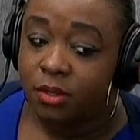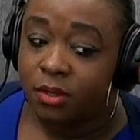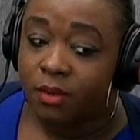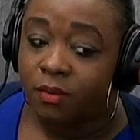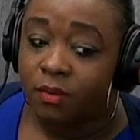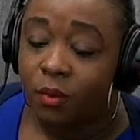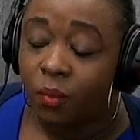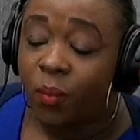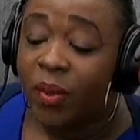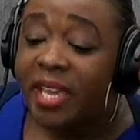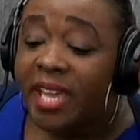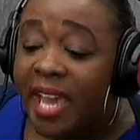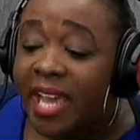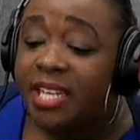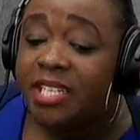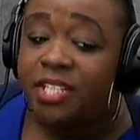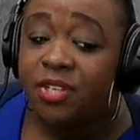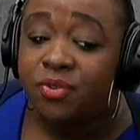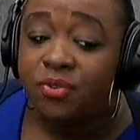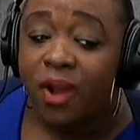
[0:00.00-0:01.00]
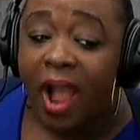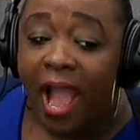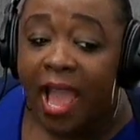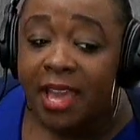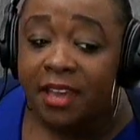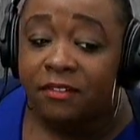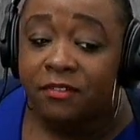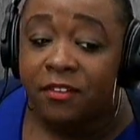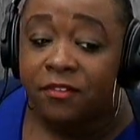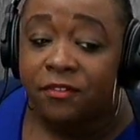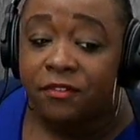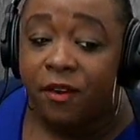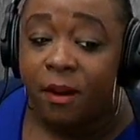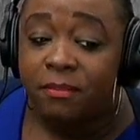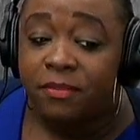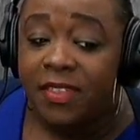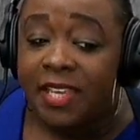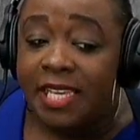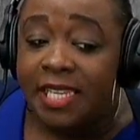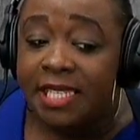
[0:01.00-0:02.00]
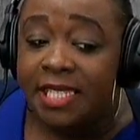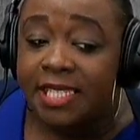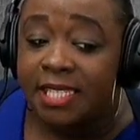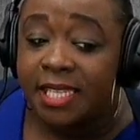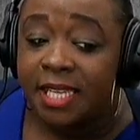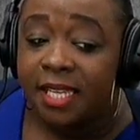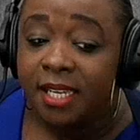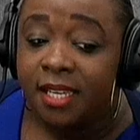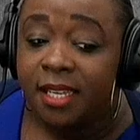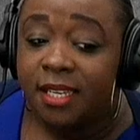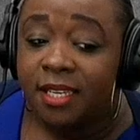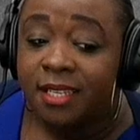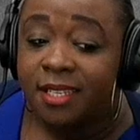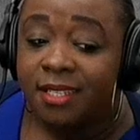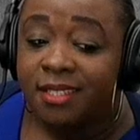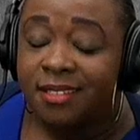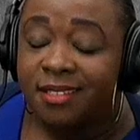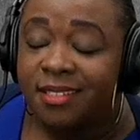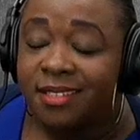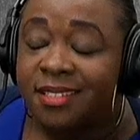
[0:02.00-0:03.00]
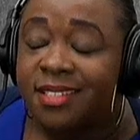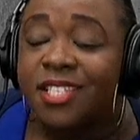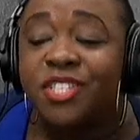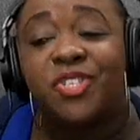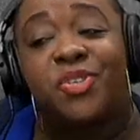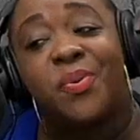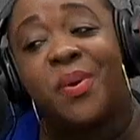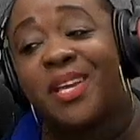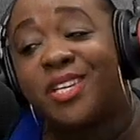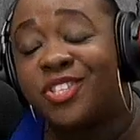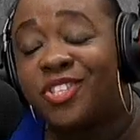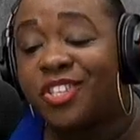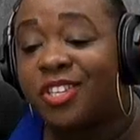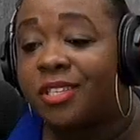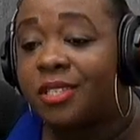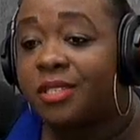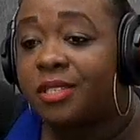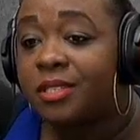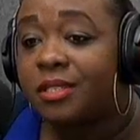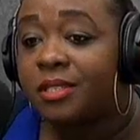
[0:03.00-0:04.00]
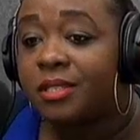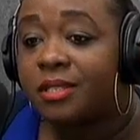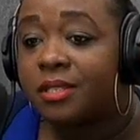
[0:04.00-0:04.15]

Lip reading: we can derive from these situations.